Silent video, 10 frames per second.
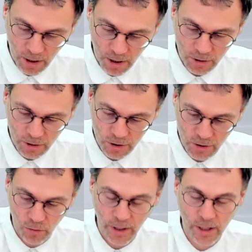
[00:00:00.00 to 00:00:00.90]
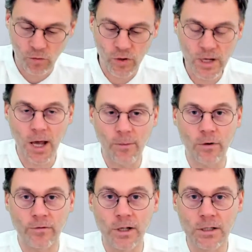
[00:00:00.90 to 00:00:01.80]
Just a quick recap
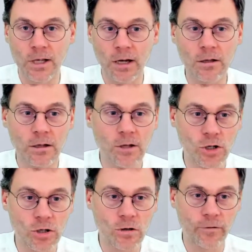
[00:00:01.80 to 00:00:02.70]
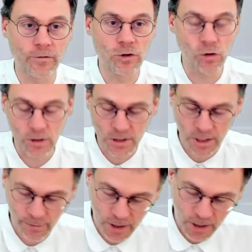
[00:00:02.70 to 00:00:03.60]
of that second condition of Jordan's
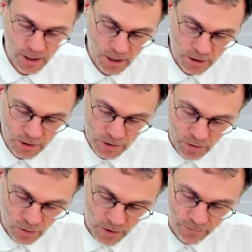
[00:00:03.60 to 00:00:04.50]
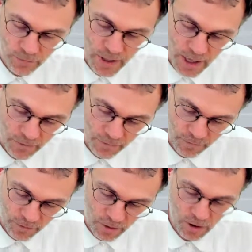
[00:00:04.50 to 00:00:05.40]
lemma. So if we have
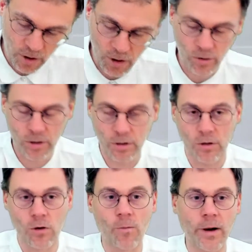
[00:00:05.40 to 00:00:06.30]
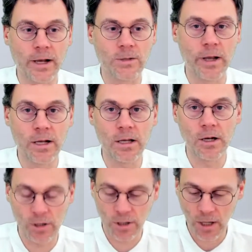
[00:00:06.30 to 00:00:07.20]
our complex plane
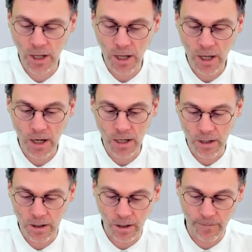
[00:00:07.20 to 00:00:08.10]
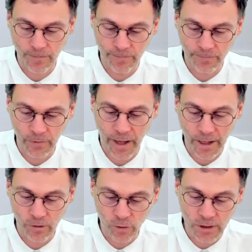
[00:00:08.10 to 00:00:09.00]
here,
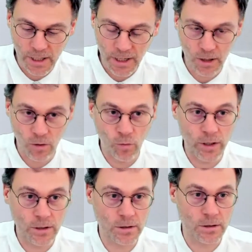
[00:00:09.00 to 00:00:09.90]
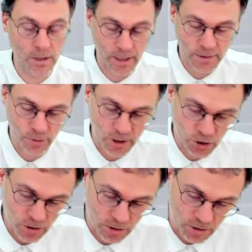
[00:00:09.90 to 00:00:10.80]
and we're dealing with
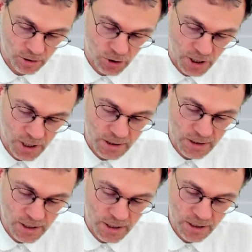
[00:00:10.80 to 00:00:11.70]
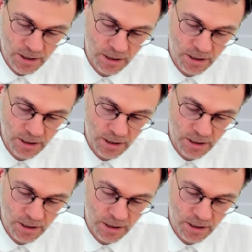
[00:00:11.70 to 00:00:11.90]
exponential jz,